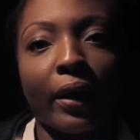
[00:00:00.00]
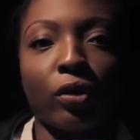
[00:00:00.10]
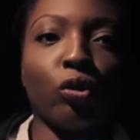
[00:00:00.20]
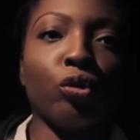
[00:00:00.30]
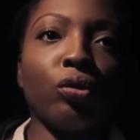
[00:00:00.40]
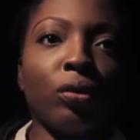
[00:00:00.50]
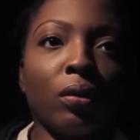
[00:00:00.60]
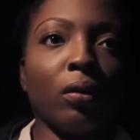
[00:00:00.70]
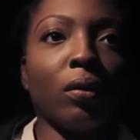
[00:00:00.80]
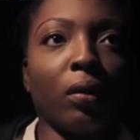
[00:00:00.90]
I
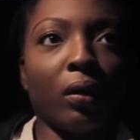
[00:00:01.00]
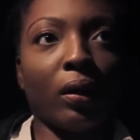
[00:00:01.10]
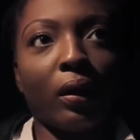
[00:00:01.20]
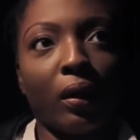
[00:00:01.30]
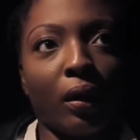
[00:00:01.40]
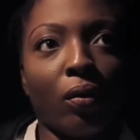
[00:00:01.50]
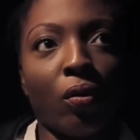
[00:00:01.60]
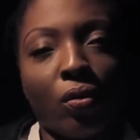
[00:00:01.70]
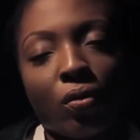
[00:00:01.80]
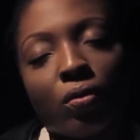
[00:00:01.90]
couldn't,
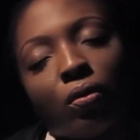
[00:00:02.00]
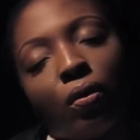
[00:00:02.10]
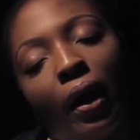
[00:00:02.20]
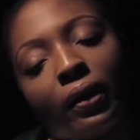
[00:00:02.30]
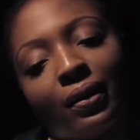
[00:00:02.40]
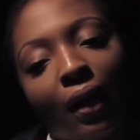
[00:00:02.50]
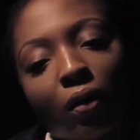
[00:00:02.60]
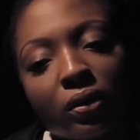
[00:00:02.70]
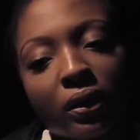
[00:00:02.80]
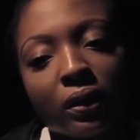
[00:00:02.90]
or I
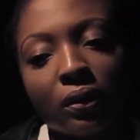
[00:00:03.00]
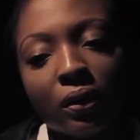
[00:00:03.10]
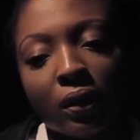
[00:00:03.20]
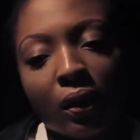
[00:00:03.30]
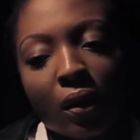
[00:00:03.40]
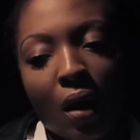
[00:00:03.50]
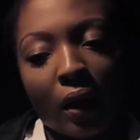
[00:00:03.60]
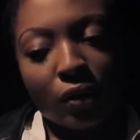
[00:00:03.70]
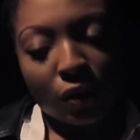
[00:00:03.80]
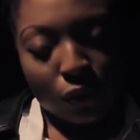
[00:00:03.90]
doubted,
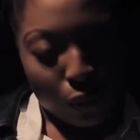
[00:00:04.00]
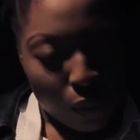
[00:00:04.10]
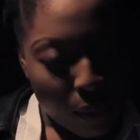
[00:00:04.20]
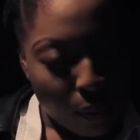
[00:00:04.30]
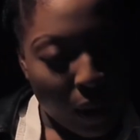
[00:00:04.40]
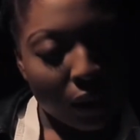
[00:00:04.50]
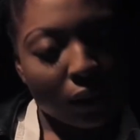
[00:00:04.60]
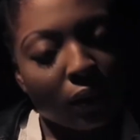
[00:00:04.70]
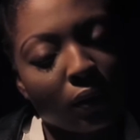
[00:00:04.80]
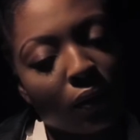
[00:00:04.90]
I just went
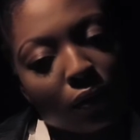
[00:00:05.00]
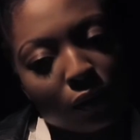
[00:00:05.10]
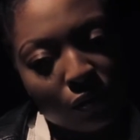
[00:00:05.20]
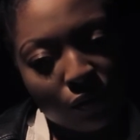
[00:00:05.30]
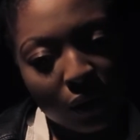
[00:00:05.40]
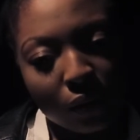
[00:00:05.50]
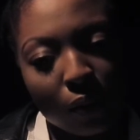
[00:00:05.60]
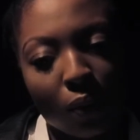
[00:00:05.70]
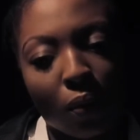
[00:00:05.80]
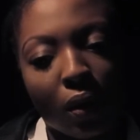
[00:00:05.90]
back to
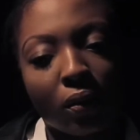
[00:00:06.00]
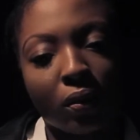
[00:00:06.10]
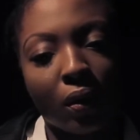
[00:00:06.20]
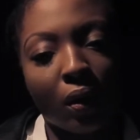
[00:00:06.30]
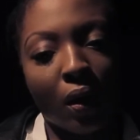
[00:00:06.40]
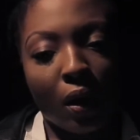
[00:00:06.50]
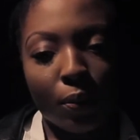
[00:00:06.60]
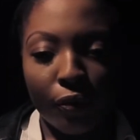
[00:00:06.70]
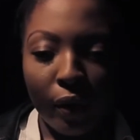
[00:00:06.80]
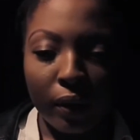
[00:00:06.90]
reading my word
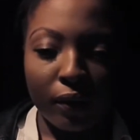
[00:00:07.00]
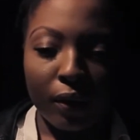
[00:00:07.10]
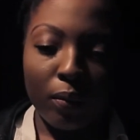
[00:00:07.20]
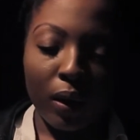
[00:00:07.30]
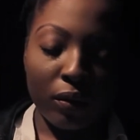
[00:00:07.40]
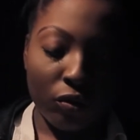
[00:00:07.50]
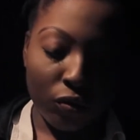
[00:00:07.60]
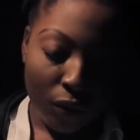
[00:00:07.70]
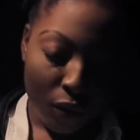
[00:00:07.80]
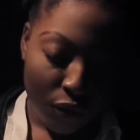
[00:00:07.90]
and praying to him, and I
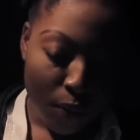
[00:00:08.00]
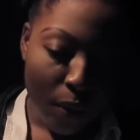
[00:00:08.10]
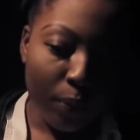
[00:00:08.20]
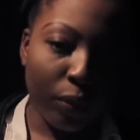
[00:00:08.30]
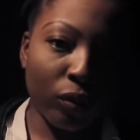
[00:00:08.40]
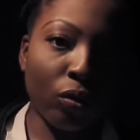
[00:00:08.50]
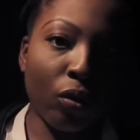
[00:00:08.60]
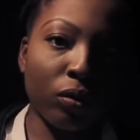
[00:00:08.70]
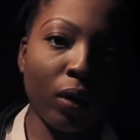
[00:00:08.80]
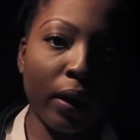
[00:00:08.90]
just remembered the
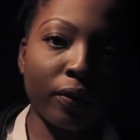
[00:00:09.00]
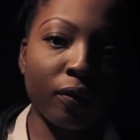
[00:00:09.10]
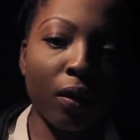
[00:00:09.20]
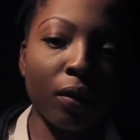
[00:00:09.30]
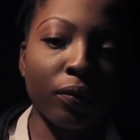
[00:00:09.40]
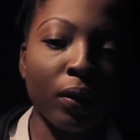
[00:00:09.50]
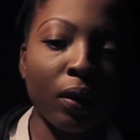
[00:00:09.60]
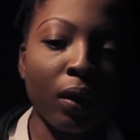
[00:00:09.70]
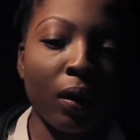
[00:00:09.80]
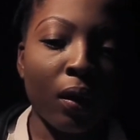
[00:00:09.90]
God that I served.
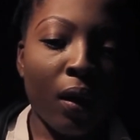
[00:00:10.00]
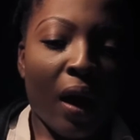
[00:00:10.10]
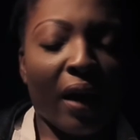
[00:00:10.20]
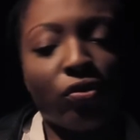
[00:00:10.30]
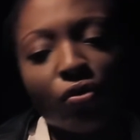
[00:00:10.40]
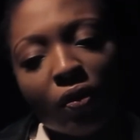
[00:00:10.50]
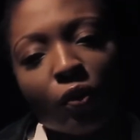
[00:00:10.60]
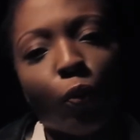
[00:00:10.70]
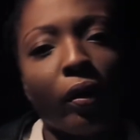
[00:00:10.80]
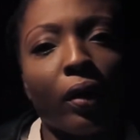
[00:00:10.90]
And during
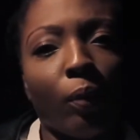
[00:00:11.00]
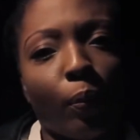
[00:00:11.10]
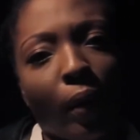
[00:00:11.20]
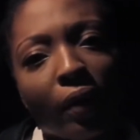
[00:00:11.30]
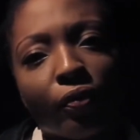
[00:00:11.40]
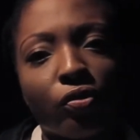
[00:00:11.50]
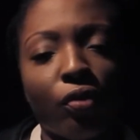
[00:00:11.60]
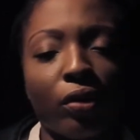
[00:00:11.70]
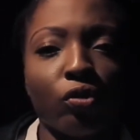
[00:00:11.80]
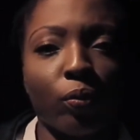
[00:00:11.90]
this point, I'm applying for
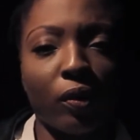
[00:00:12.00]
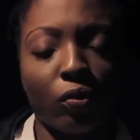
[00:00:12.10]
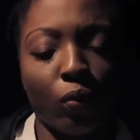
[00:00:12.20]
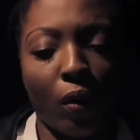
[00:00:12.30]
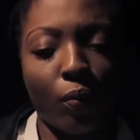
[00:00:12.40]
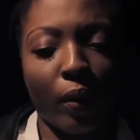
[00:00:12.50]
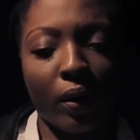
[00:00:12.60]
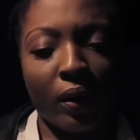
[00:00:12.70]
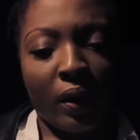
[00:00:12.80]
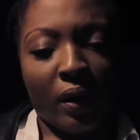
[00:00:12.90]
grad jobs as well,
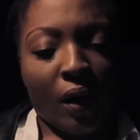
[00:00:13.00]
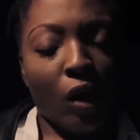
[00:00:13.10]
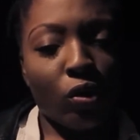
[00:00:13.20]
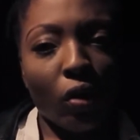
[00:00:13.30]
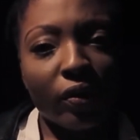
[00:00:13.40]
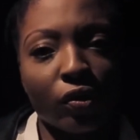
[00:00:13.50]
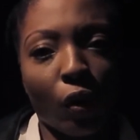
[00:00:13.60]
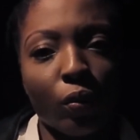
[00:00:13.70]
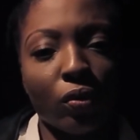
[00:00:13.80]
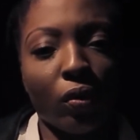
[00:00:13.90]
but a lot is
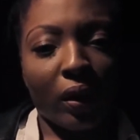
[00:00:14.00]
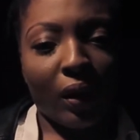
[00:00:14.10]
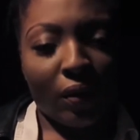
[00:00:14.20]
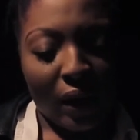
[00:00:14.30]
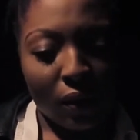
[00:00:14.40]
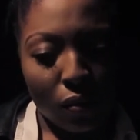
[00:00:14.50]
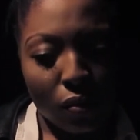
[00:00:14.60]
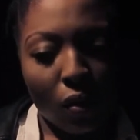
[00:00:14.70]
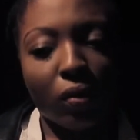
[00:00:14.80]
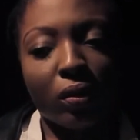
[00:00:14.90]
going on, and I had a
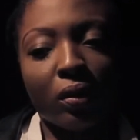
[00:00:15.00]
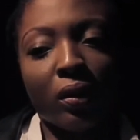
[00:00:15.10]
lot